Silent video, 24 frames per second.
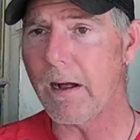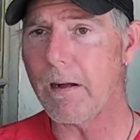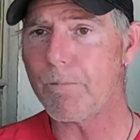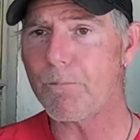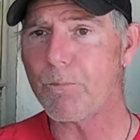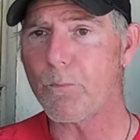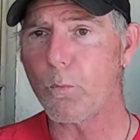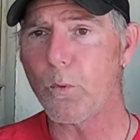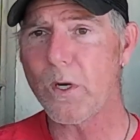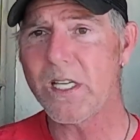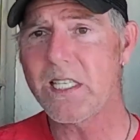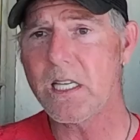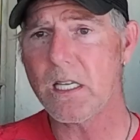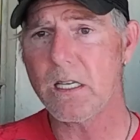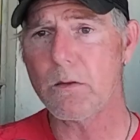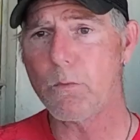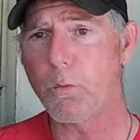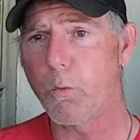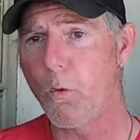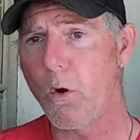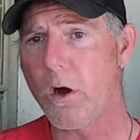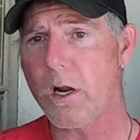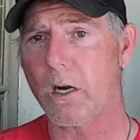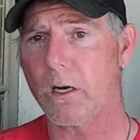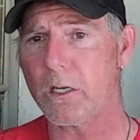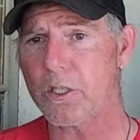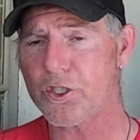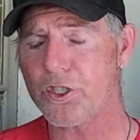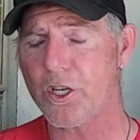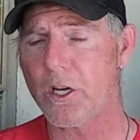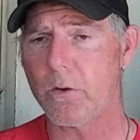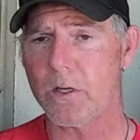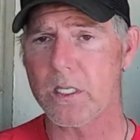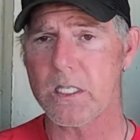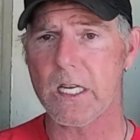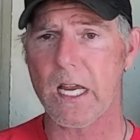We did one art show
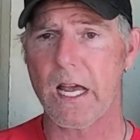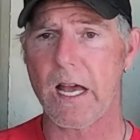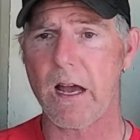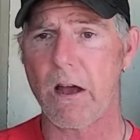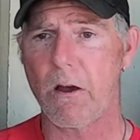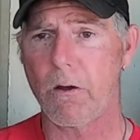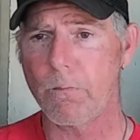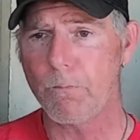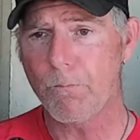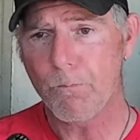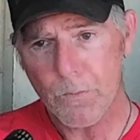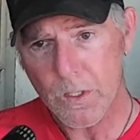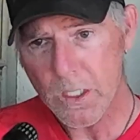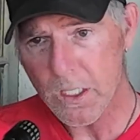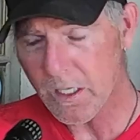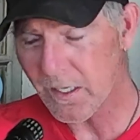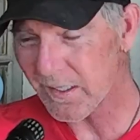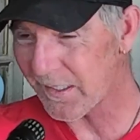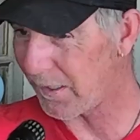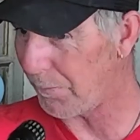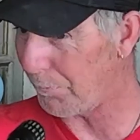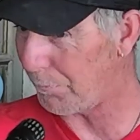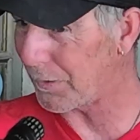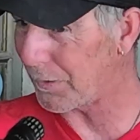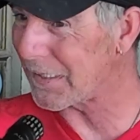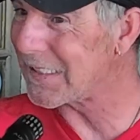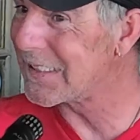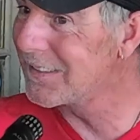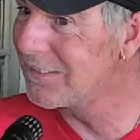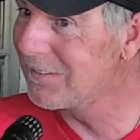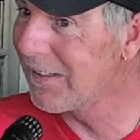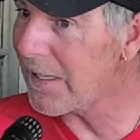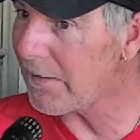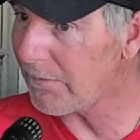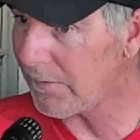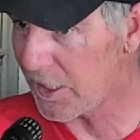in town,
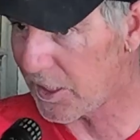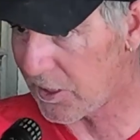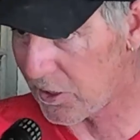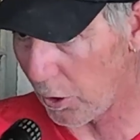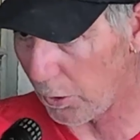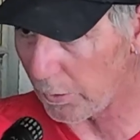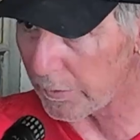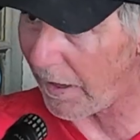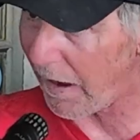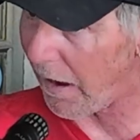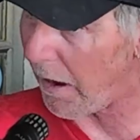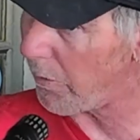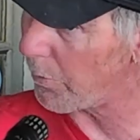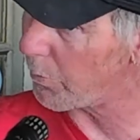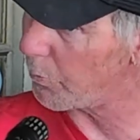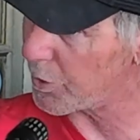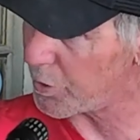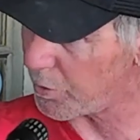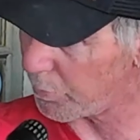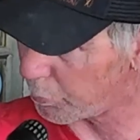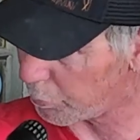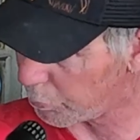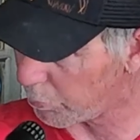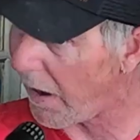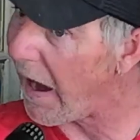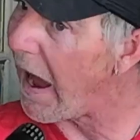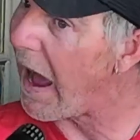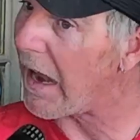completely sold out, which was rad.